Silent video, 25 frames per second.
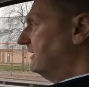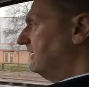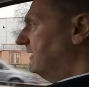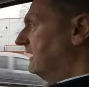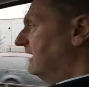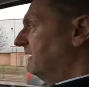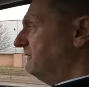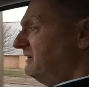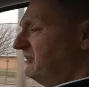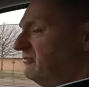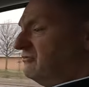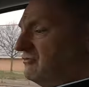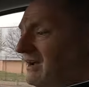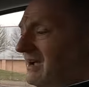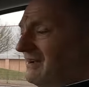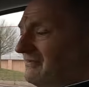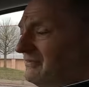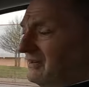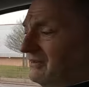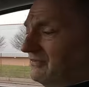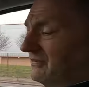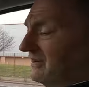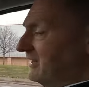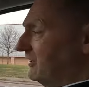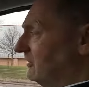I've been
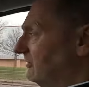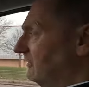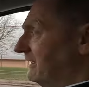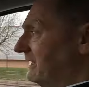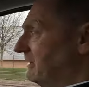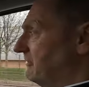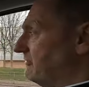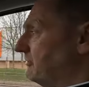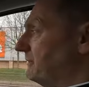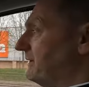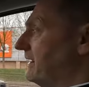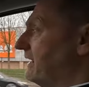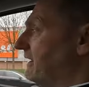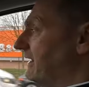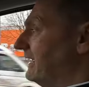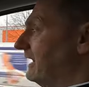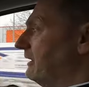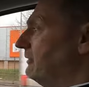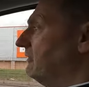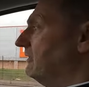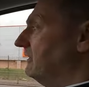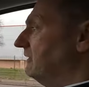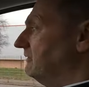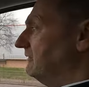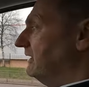driving a vehicle now for about an
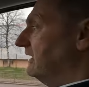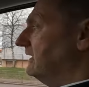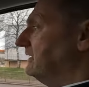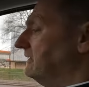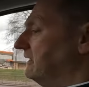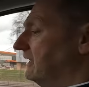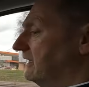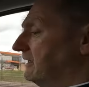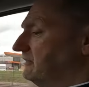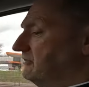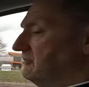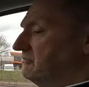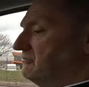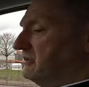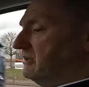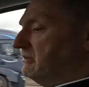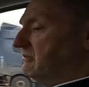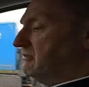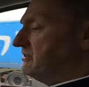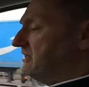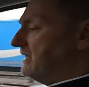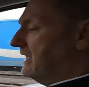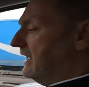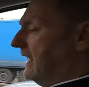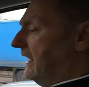hour, and, and, and
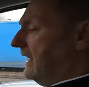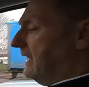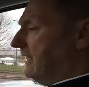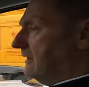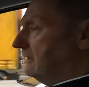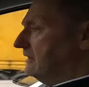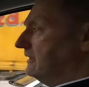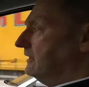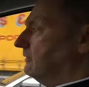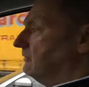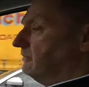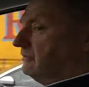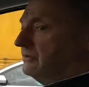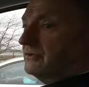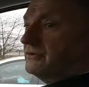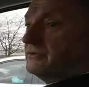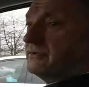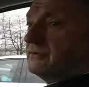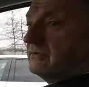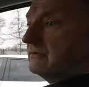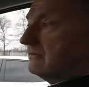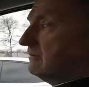there's, you know, there's